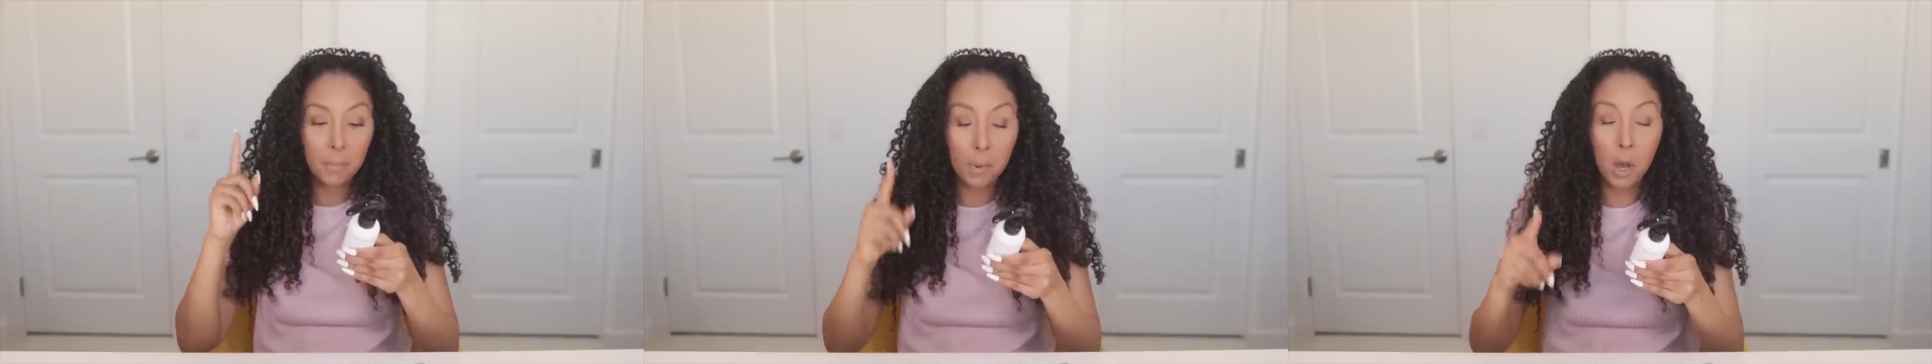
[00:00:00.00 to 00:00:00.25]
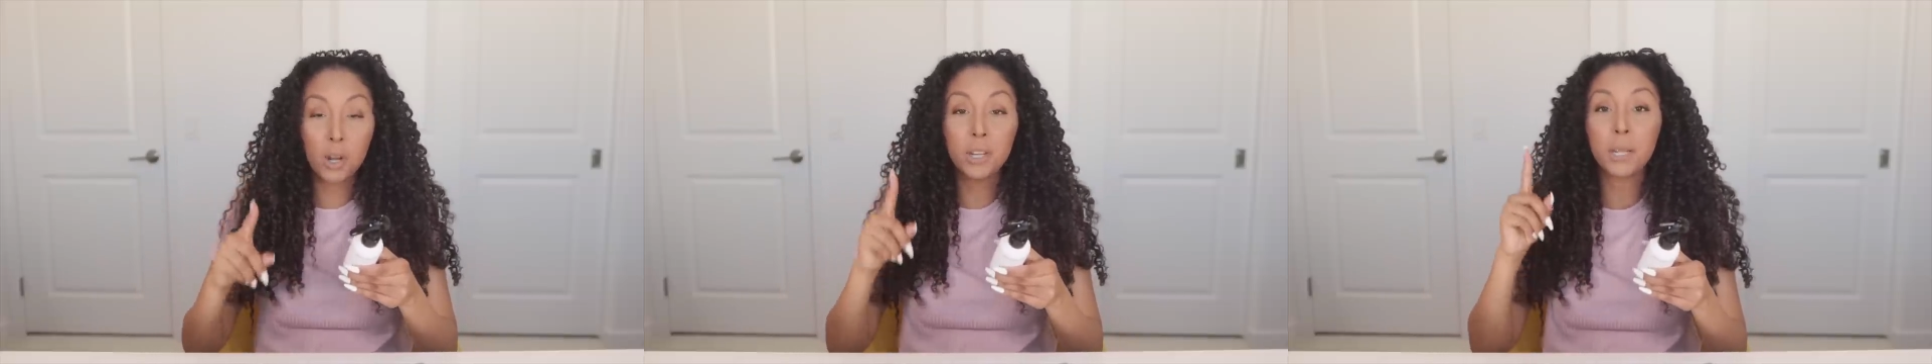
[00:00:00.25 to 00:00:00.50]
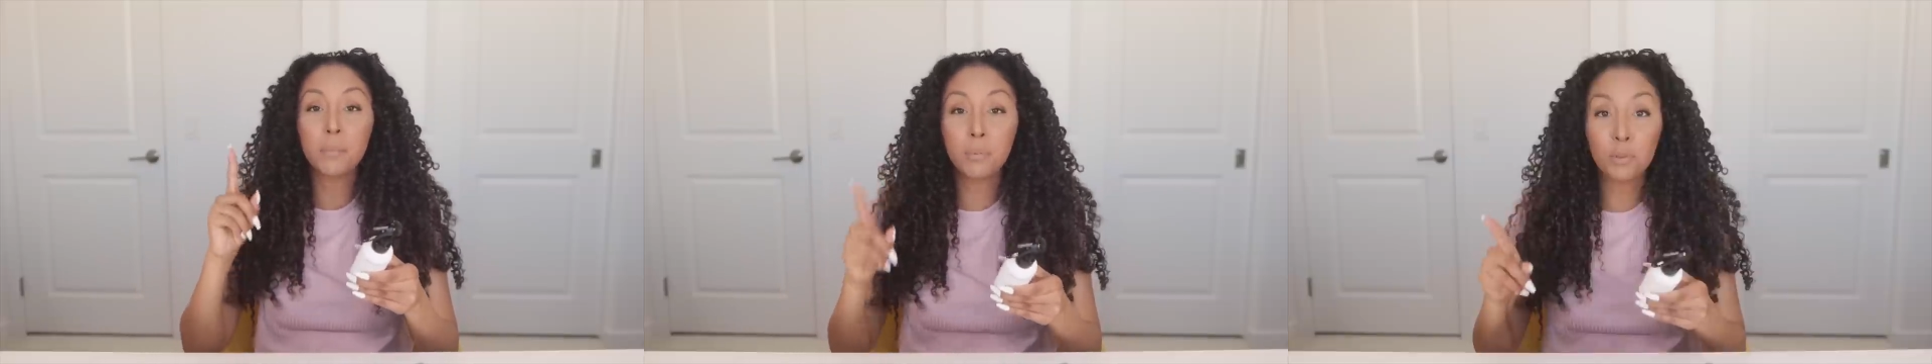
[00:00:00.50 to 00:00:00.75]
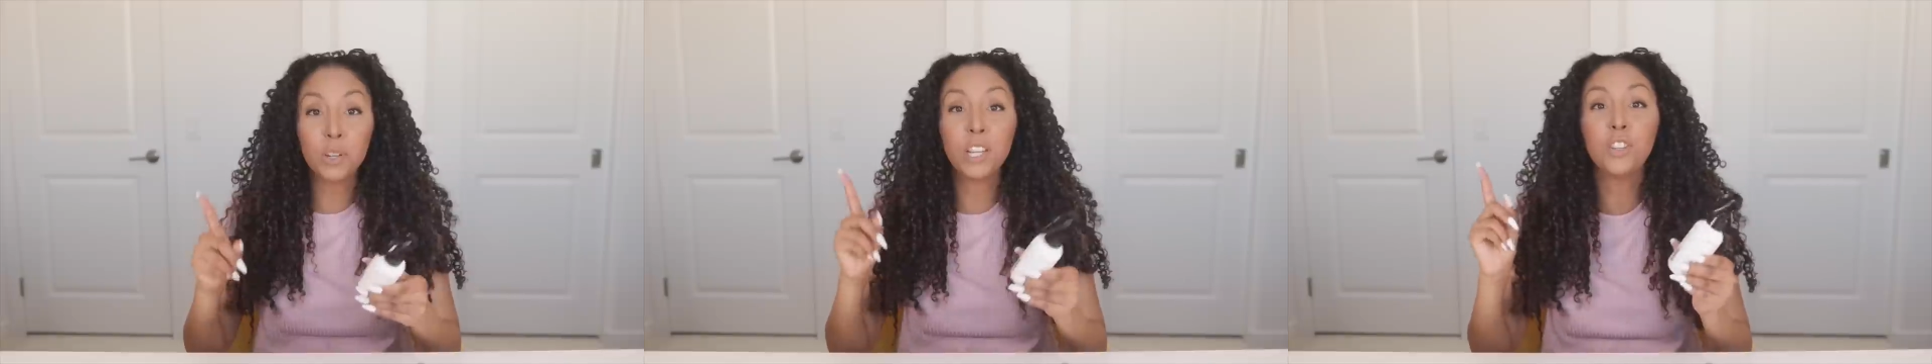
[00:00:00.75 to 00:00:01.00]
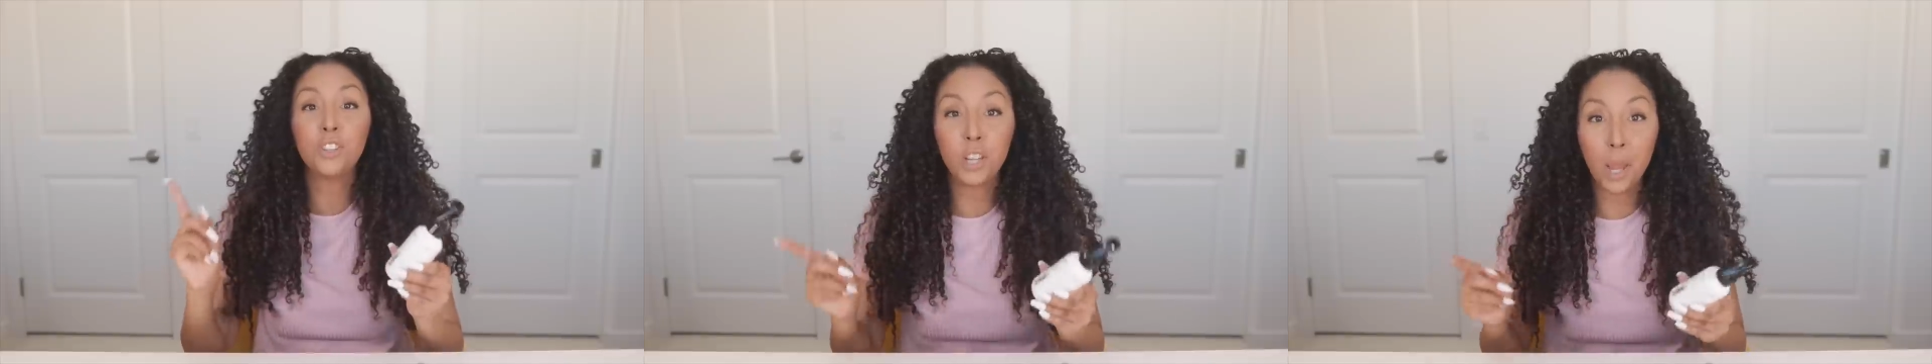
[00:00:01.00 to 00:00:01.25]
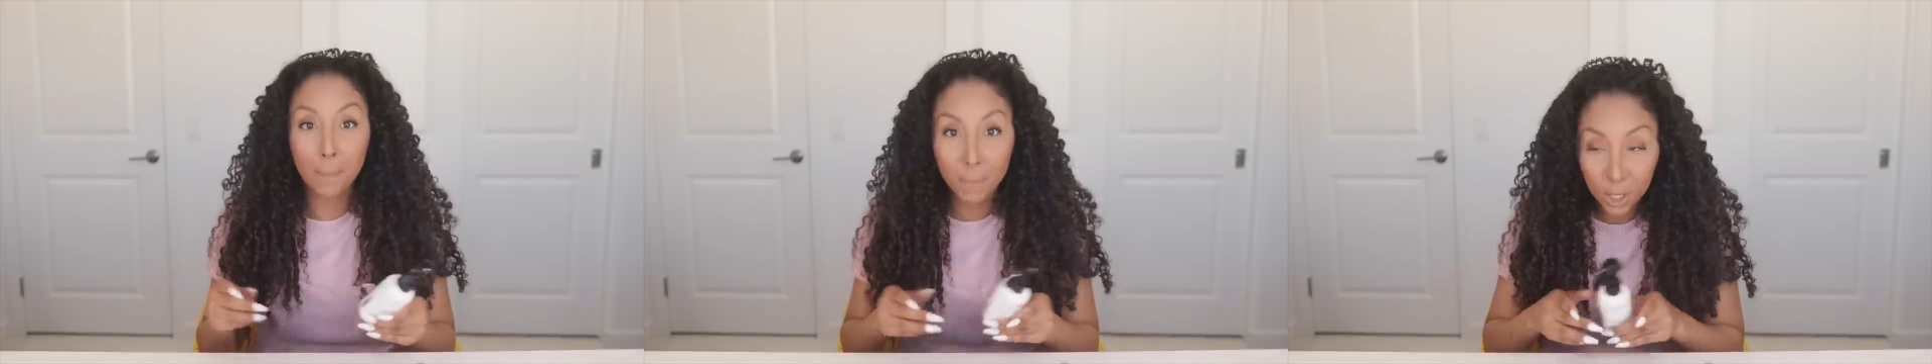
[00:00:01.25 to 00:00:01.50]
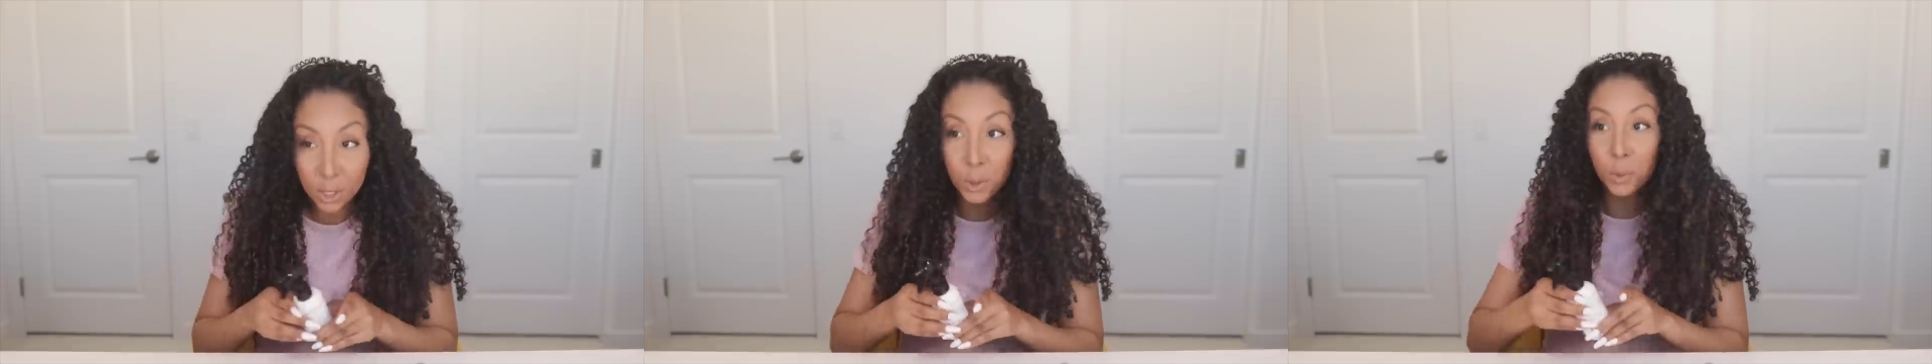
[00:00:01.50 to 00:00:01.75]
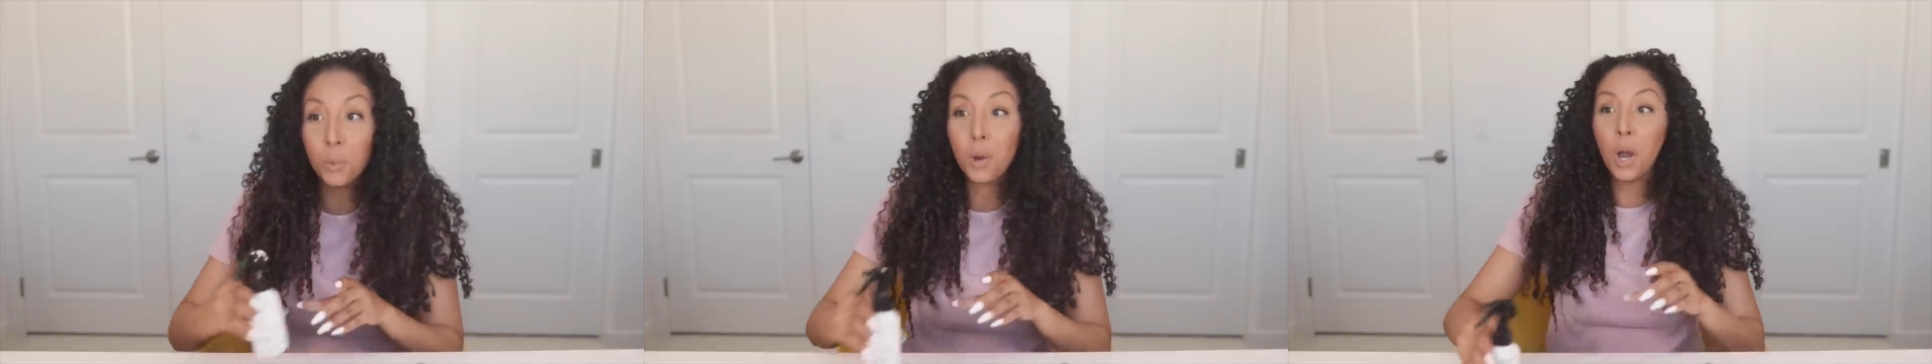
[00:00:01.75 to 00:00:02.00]
bonding
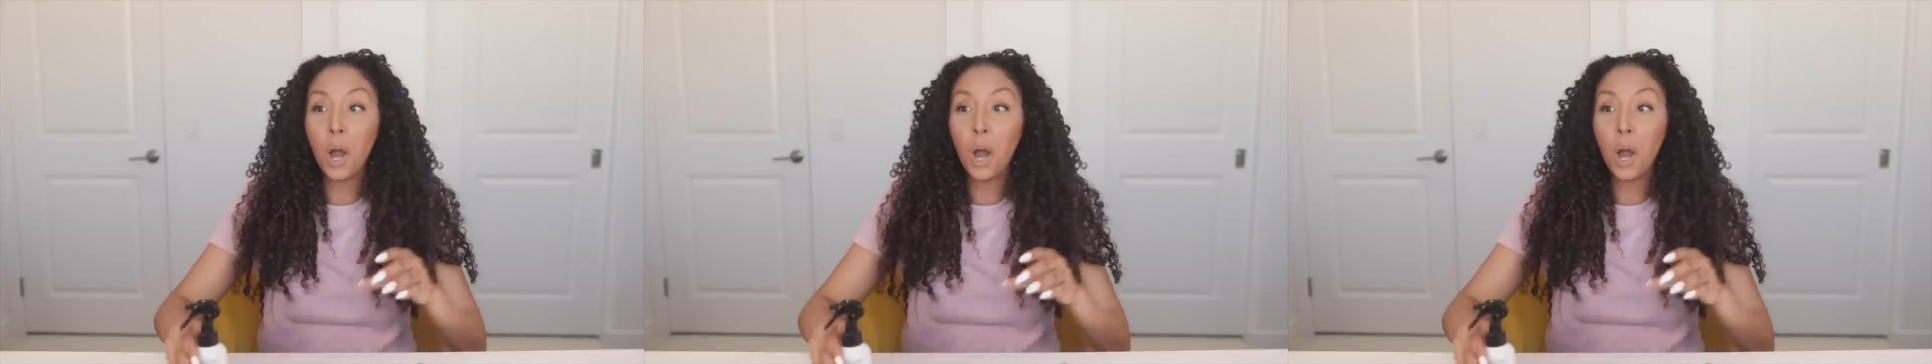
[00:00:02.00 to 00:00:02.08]
pre-shampoo.